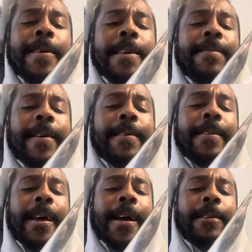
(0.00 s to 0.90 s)
If I
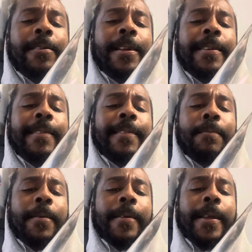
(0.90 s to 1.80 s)
could actually
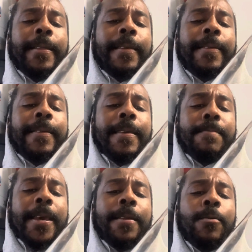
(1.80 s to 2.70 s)
separate the
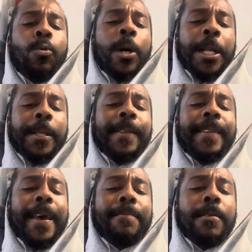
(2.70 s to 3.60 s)
semen one at a
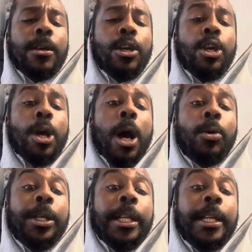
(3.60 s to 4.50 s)
time, I
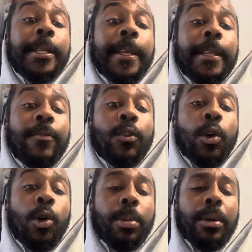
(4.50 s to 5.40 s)
would need a
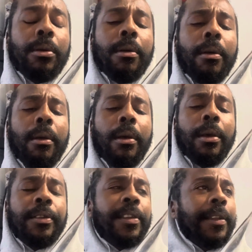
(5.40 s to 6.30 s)
telescope.
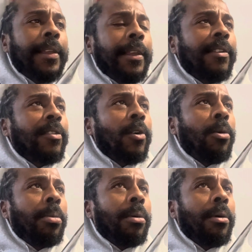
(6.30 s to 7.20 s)
Is it a
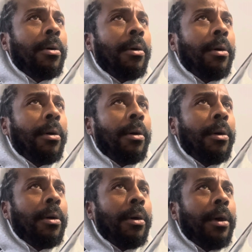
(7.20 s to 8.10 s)
telescope?
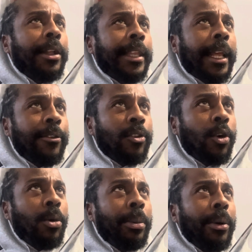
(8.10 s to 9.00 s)
A telescope?